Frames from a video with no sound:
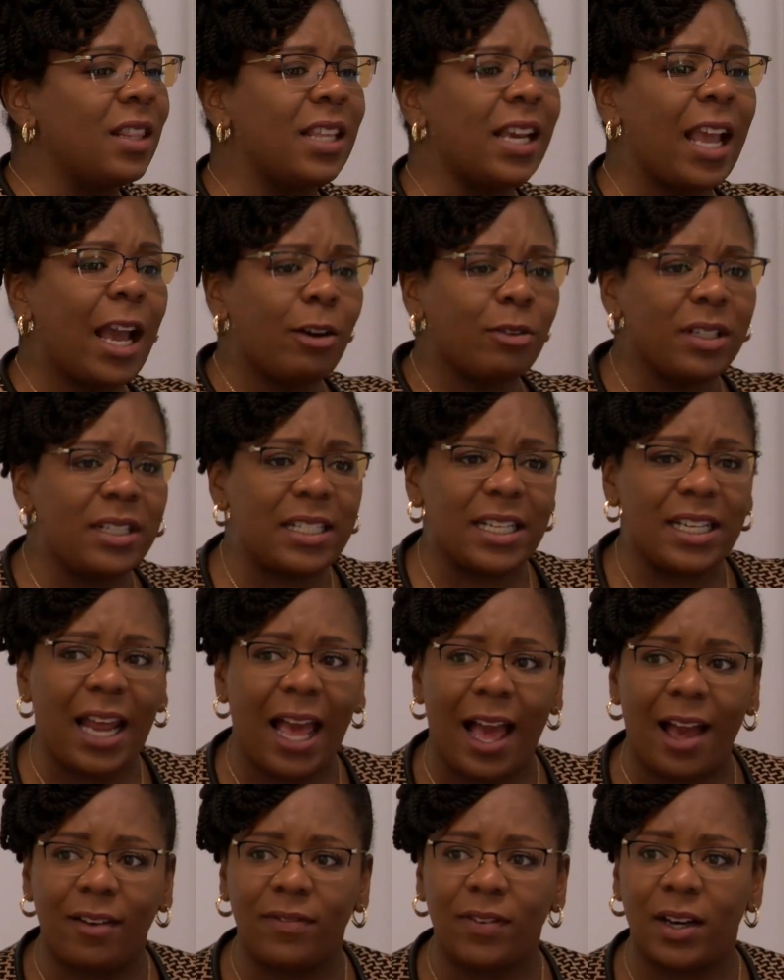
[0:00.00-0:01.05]
The county did
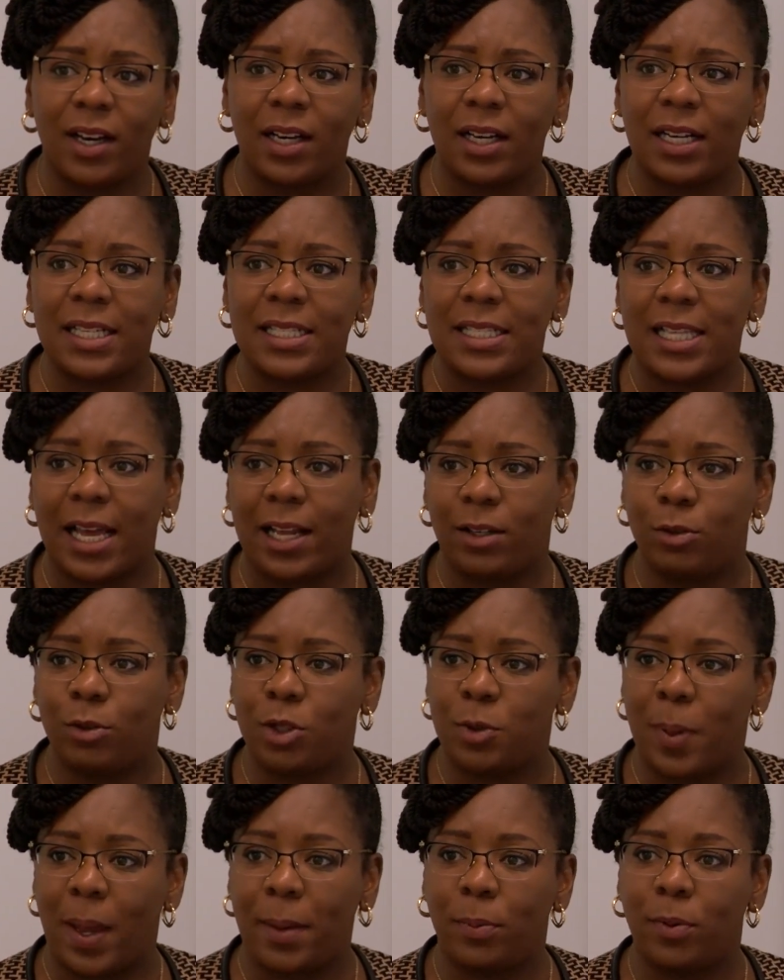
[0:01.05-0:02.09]
have a Gazette
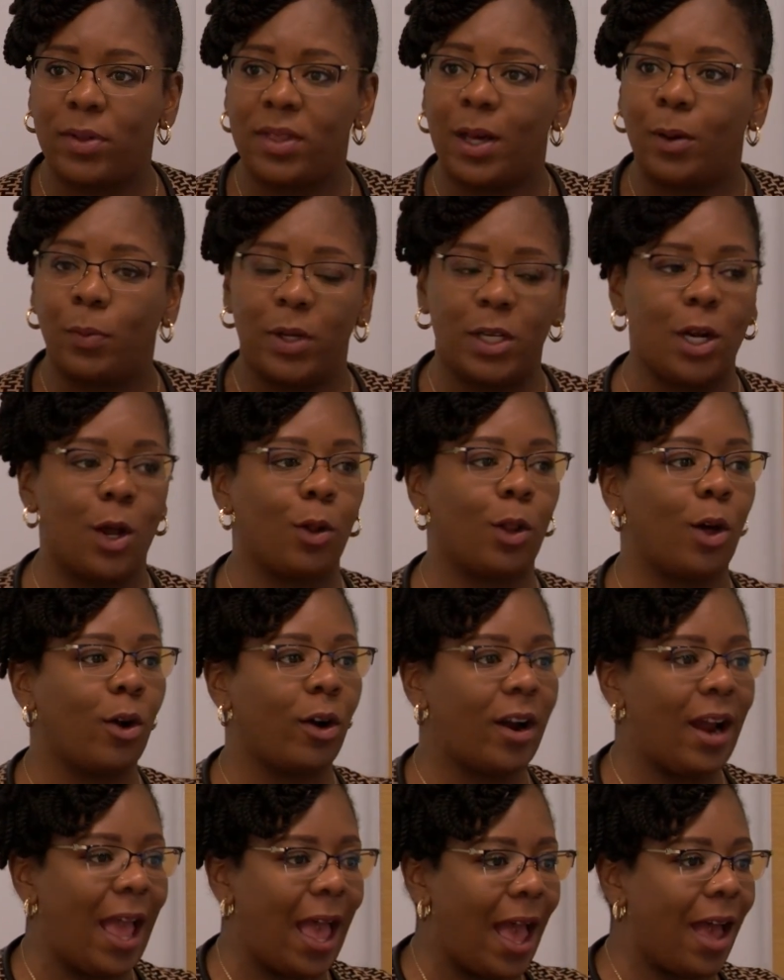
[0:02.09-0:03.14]
newspaper that we no
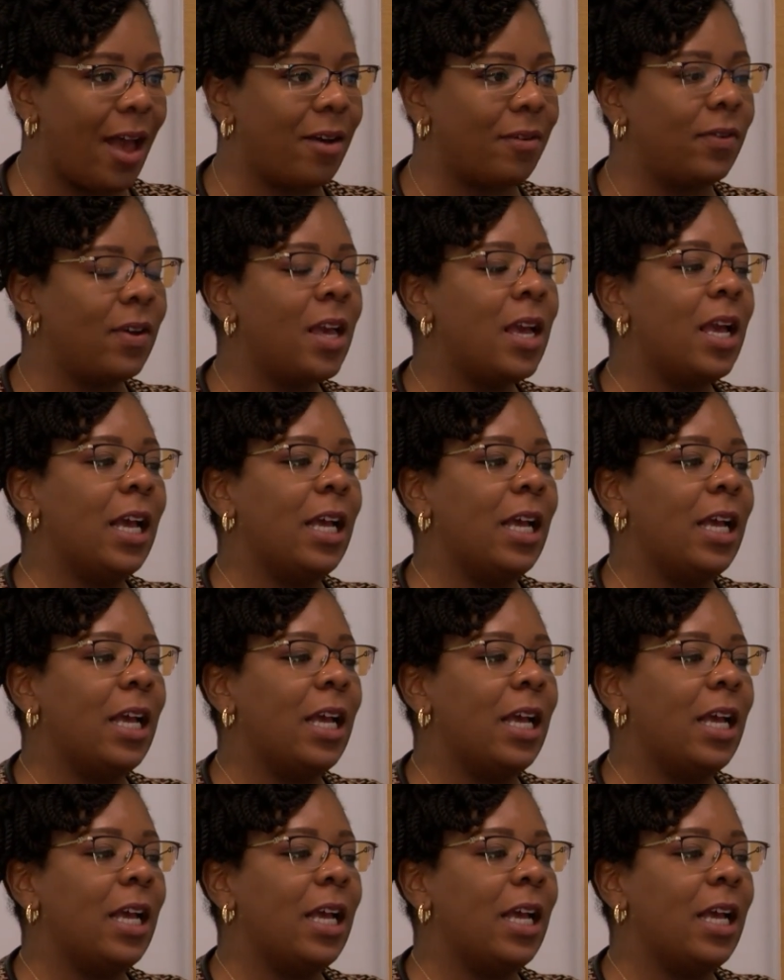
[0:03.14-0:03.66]
longer have.